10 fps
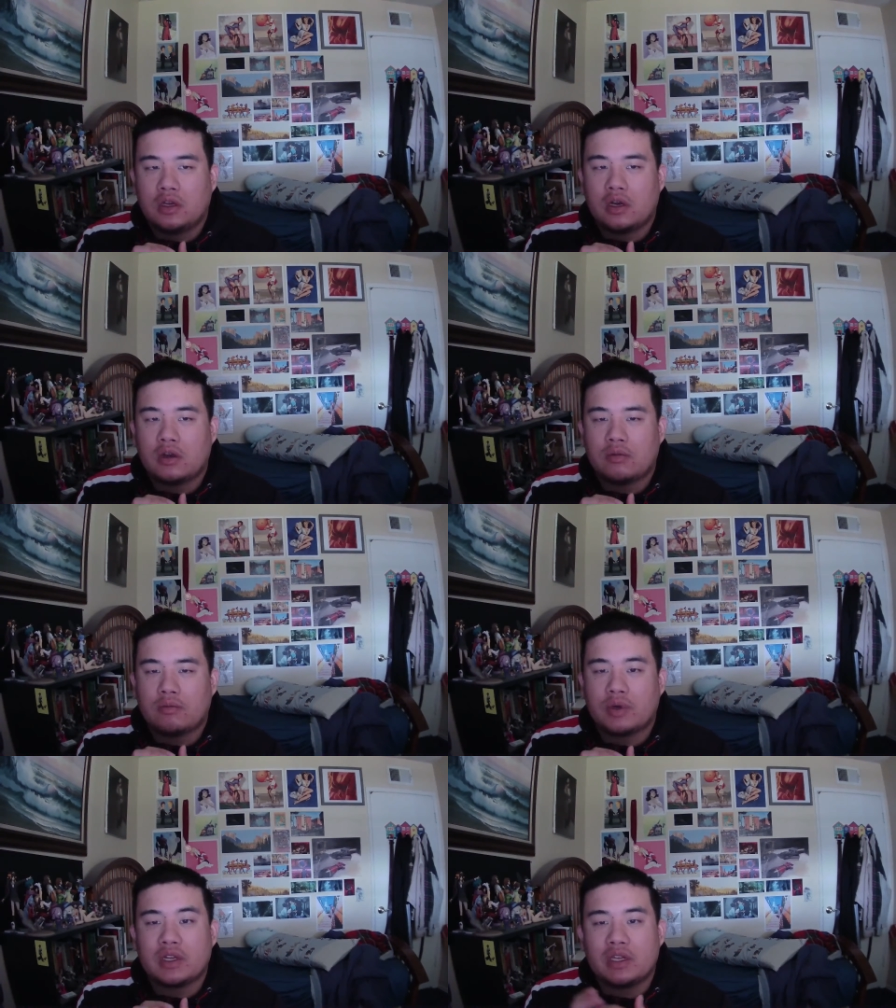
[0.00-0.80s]
Um,
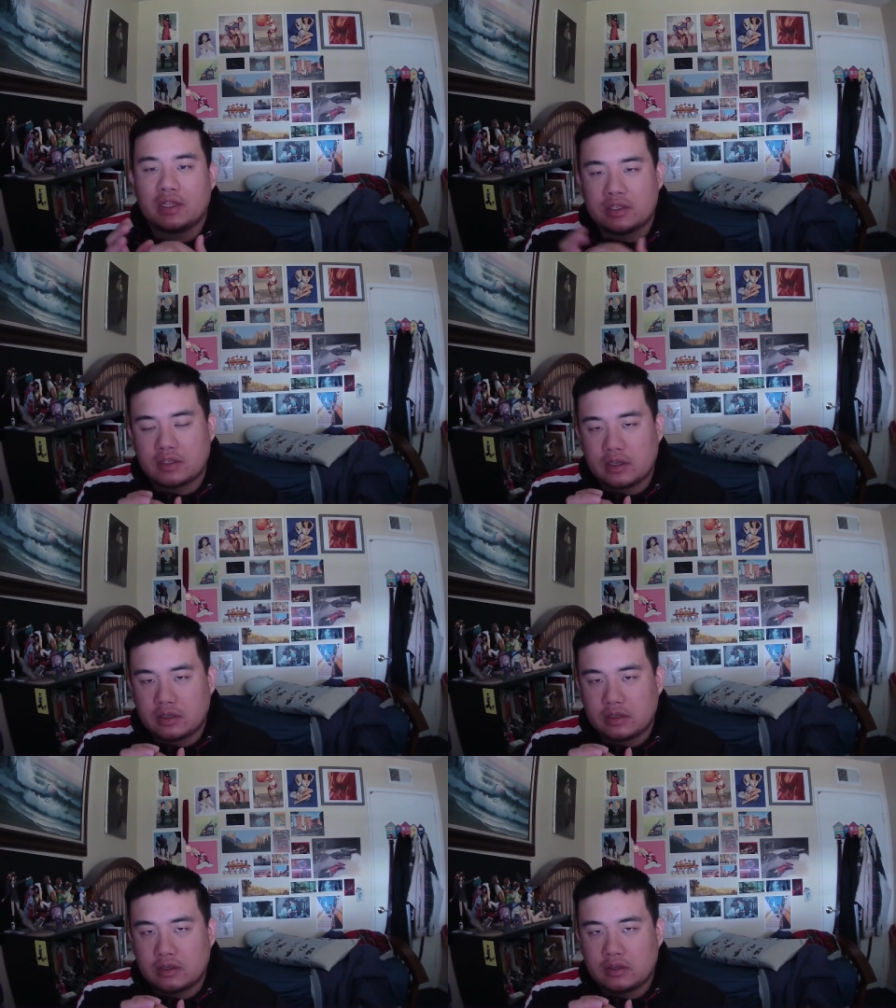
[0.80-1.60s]
but
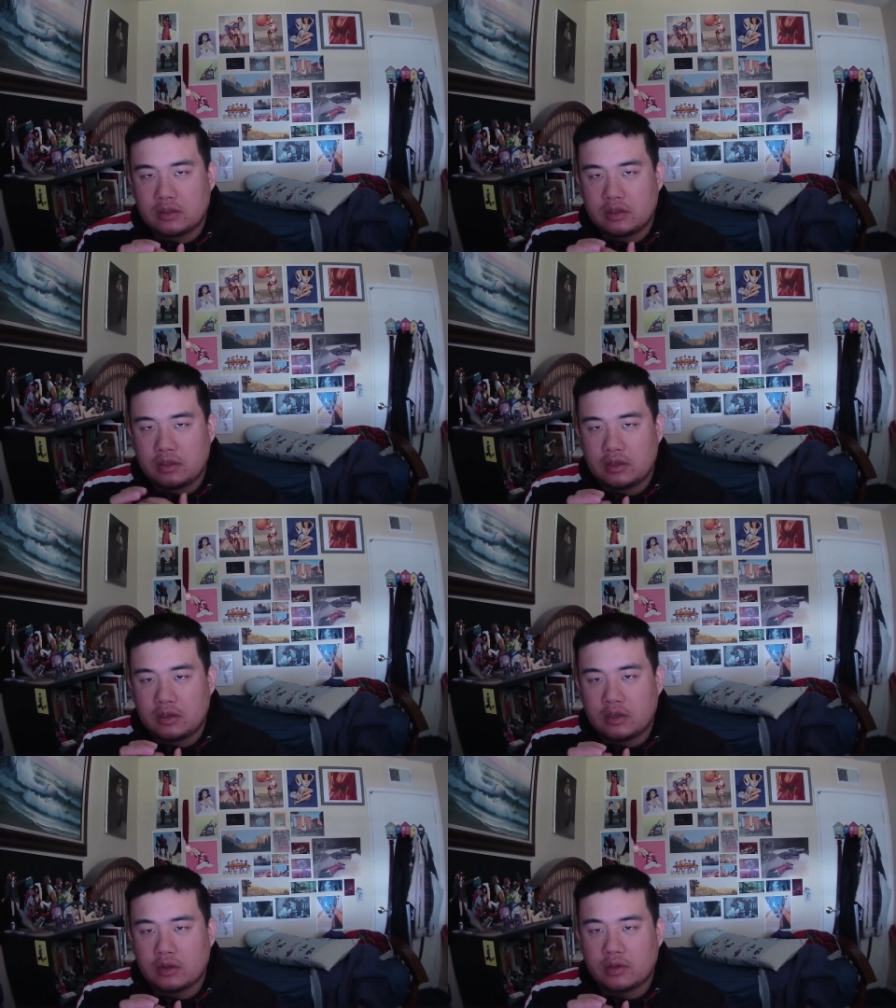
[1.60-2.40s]
instinct,
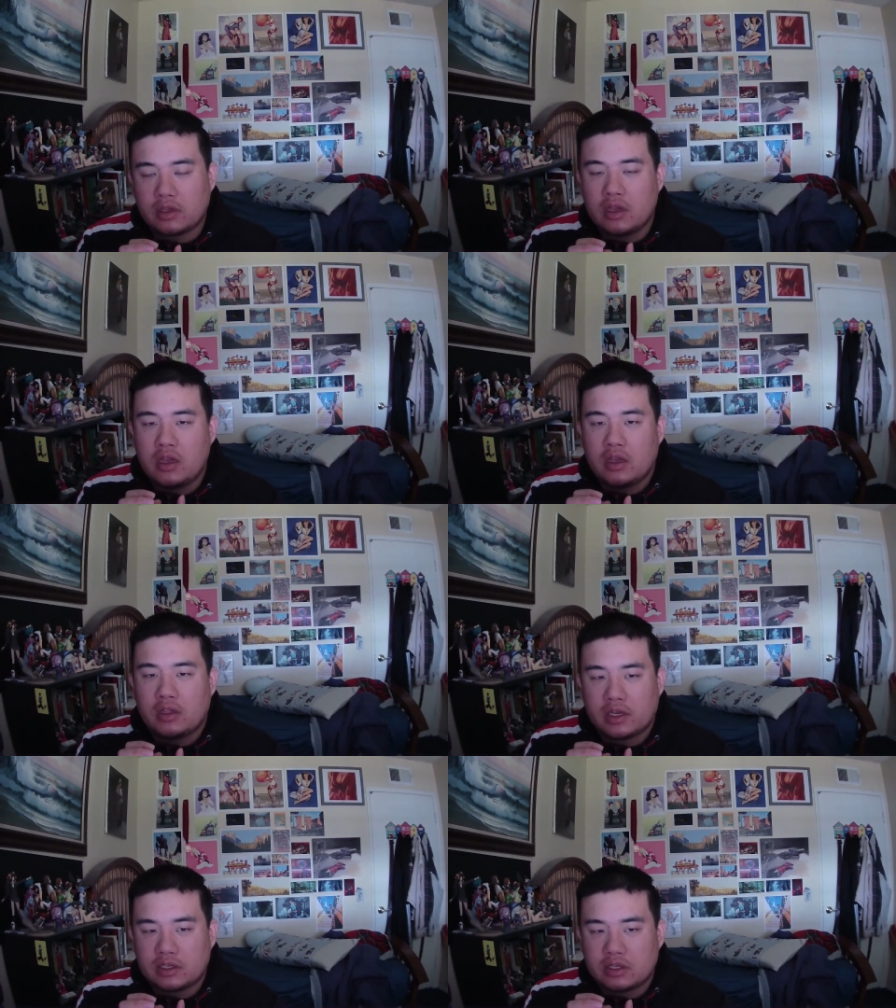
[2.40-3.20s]
you know, like
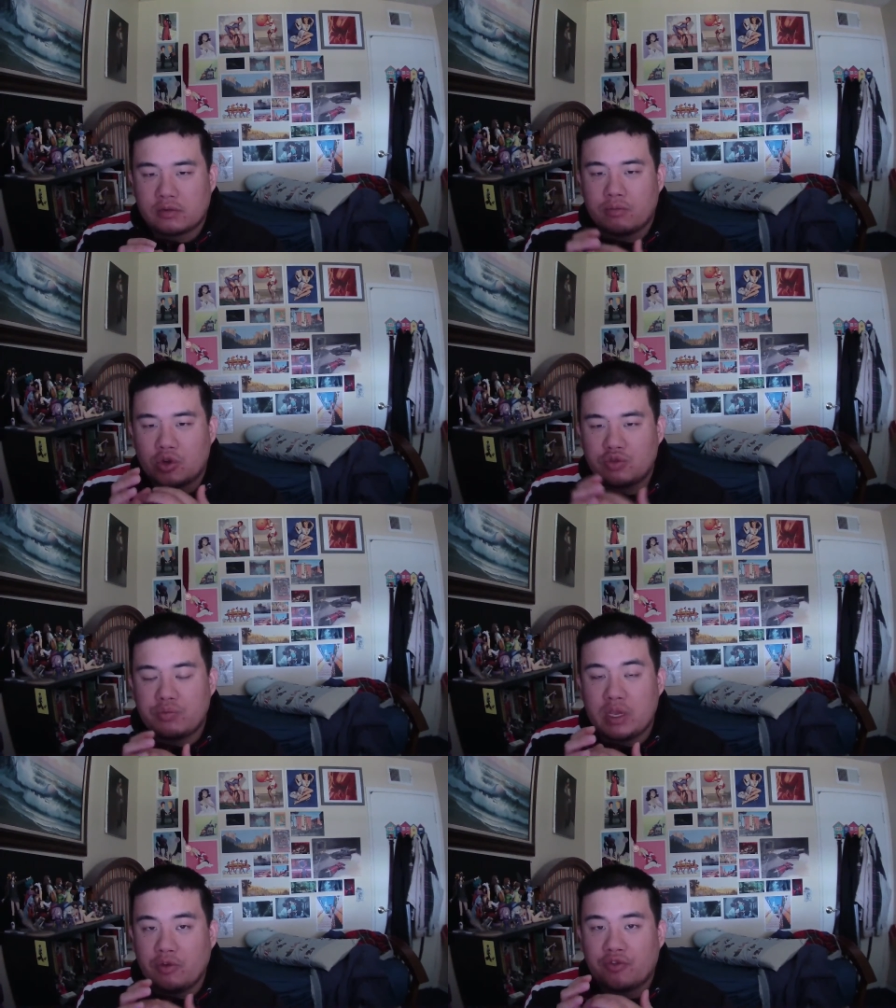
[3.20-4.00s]
like I said, most
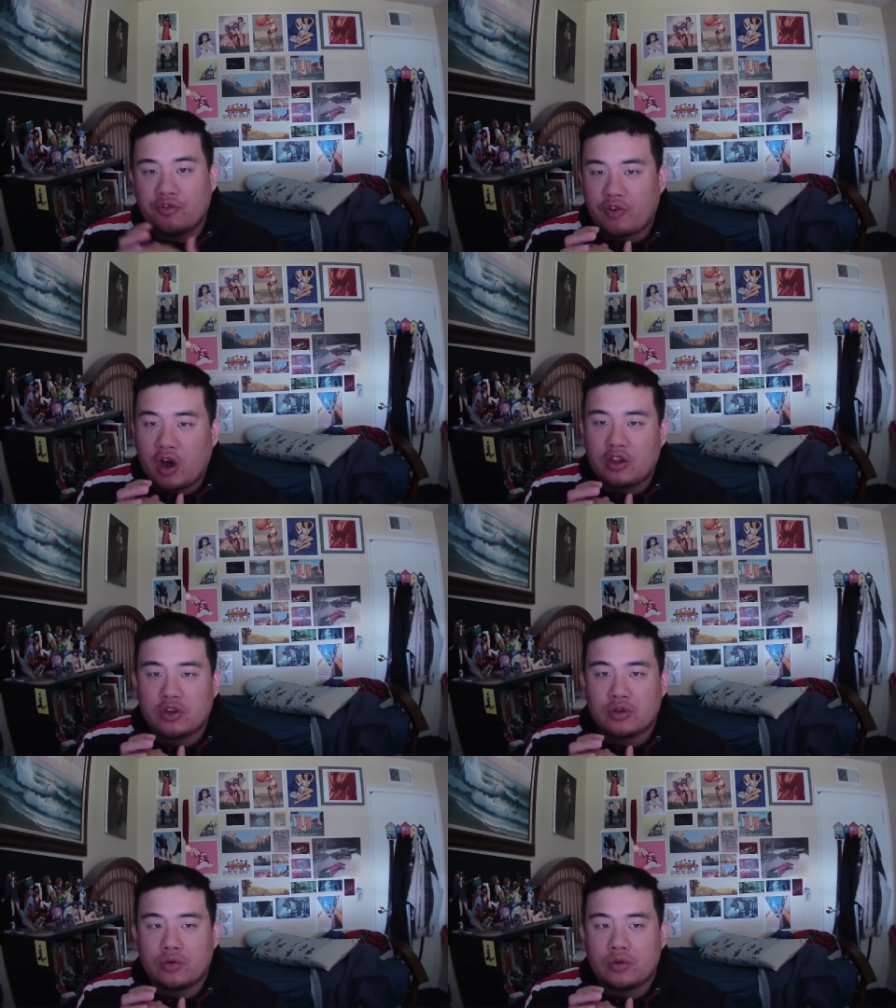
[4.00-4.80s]
people follow